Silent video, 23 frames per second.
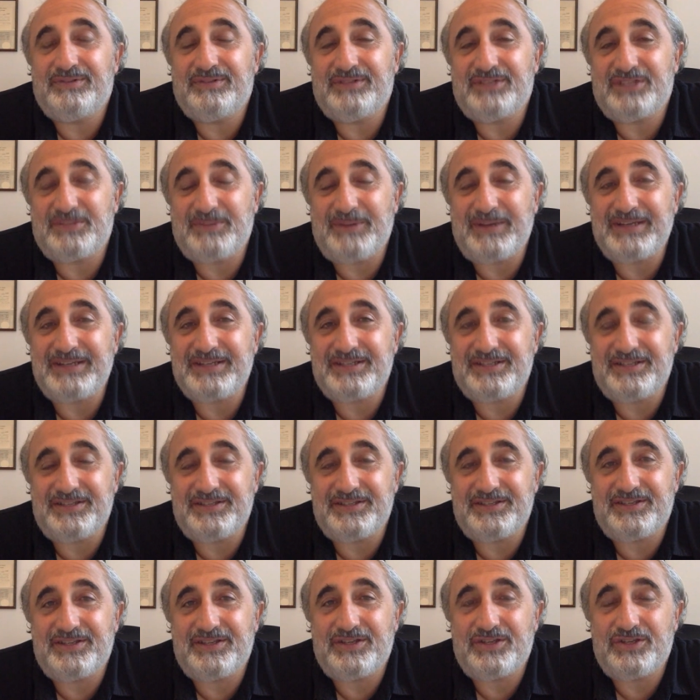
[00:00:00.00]

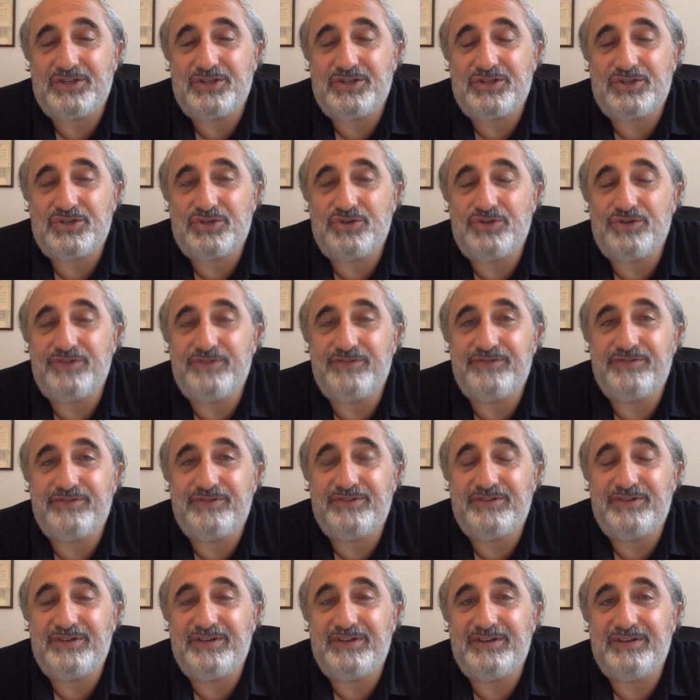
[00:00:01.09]
spices serve
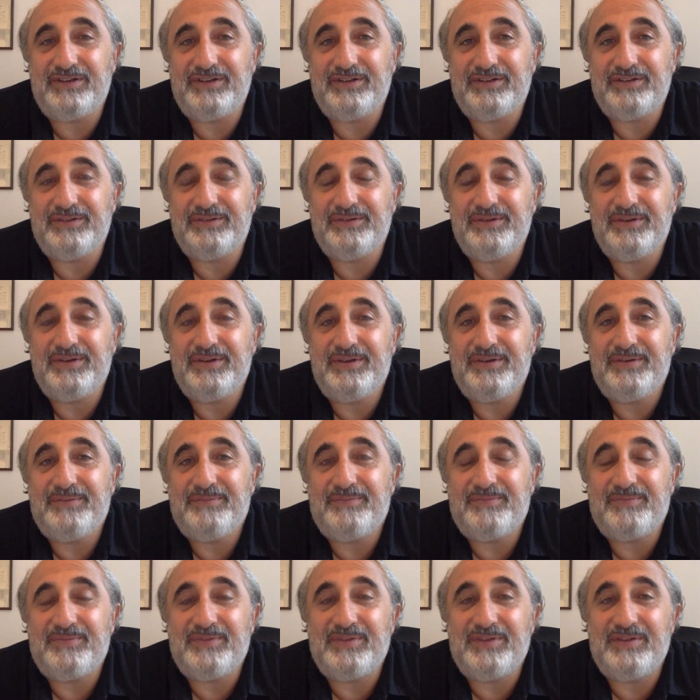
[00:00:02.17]
a
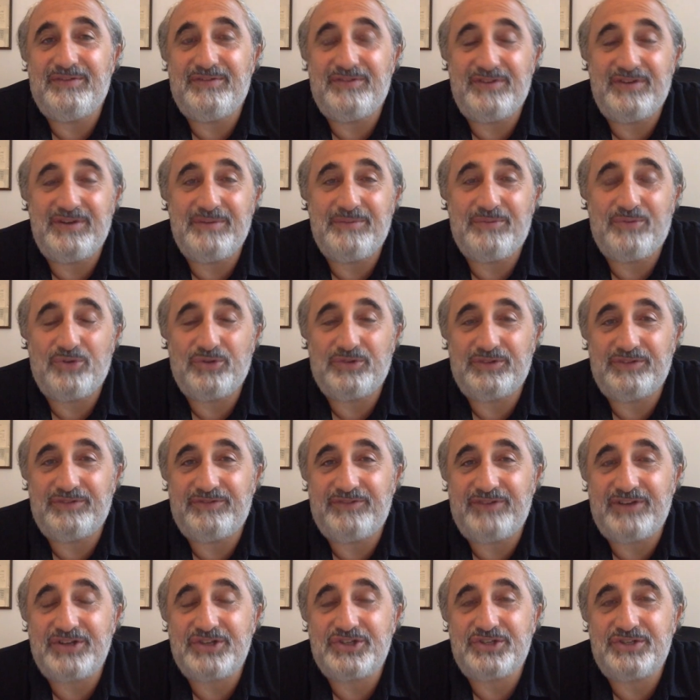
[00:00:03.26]
very important
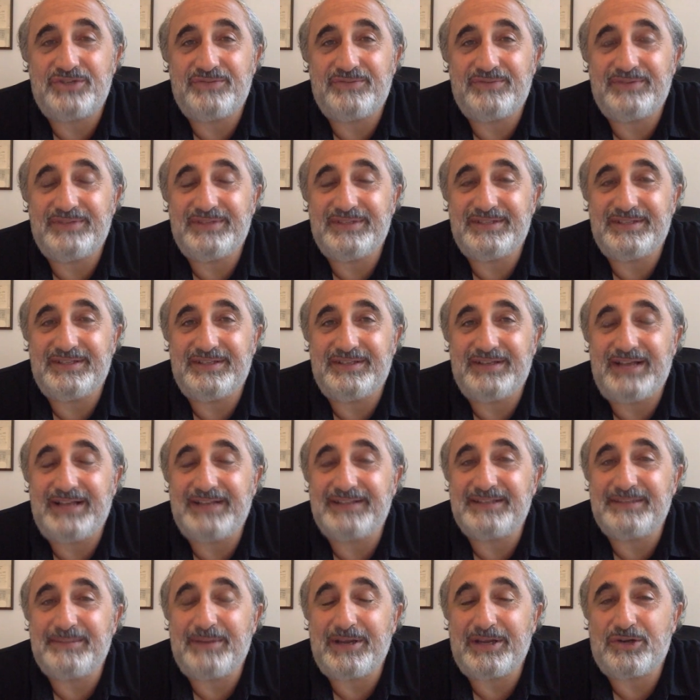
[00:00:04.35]
function. It's an
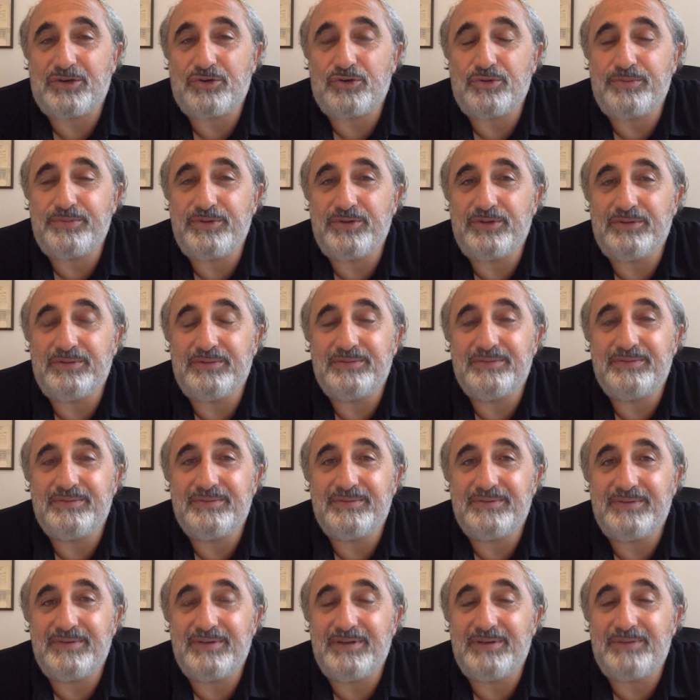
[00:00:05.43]
antimicrobial
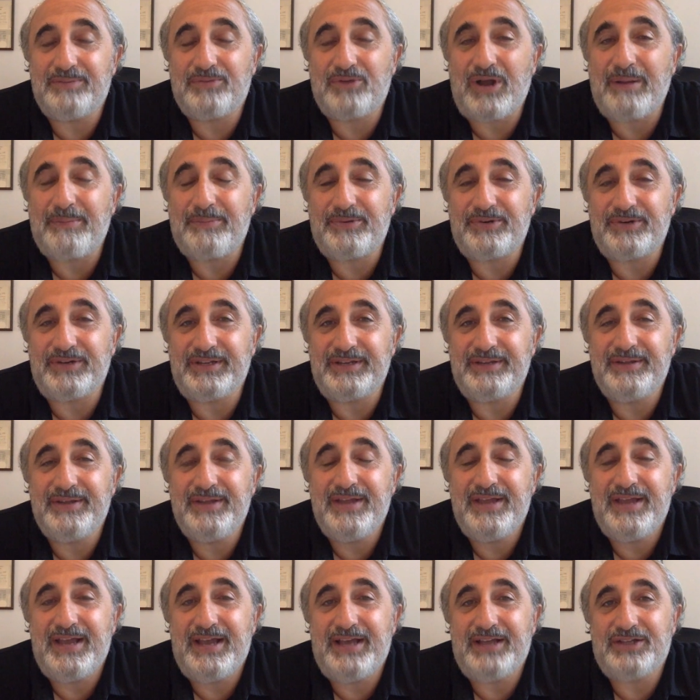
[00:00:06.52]
property.
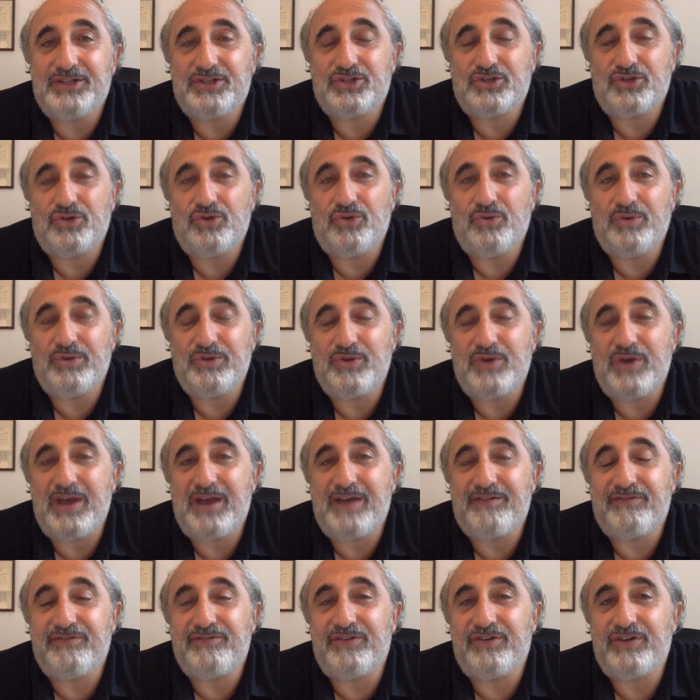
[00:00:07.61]
And so when you
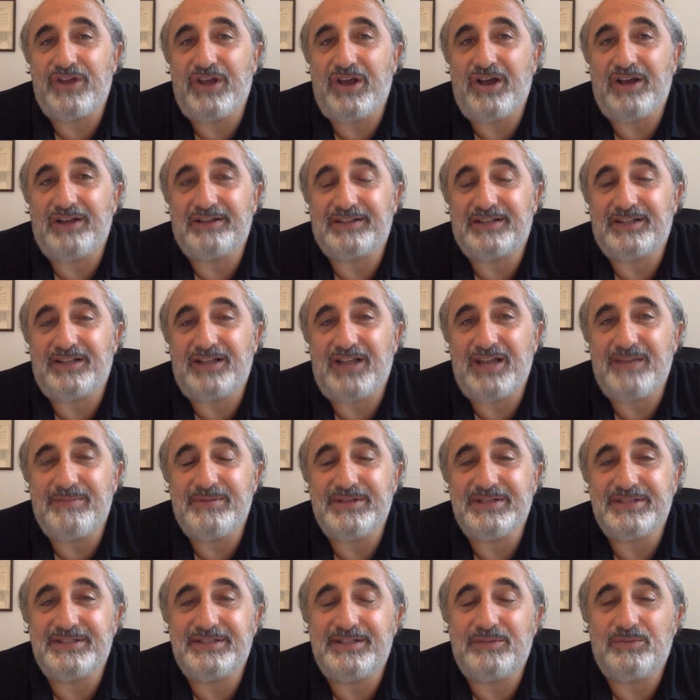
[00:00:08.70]
have very hot
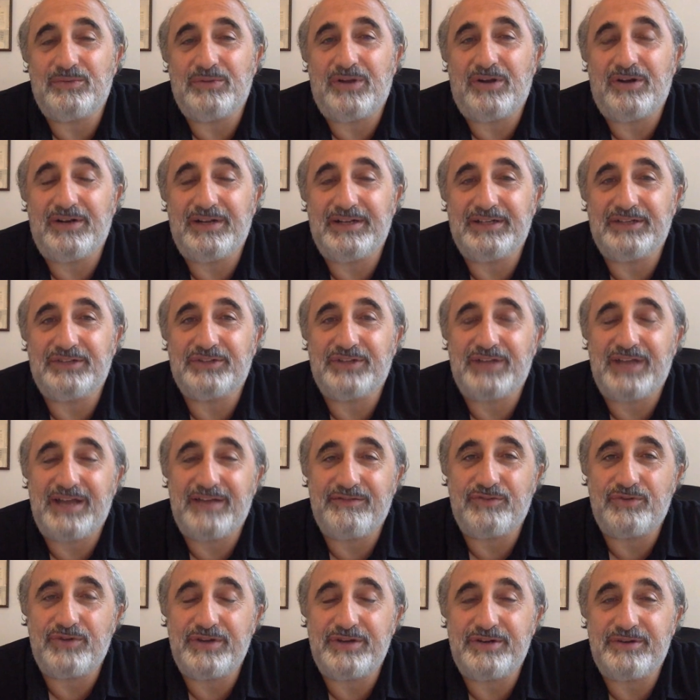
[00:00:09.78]
climates that are likely to
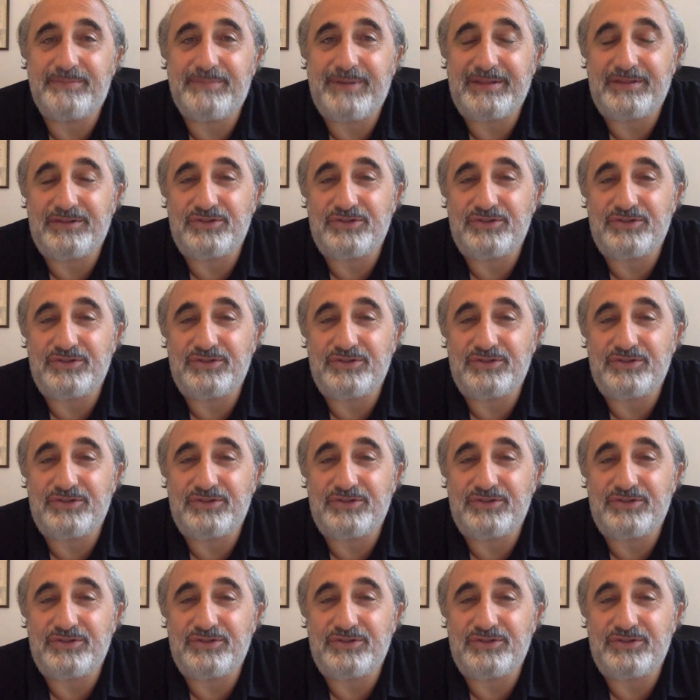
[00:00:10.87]
have greater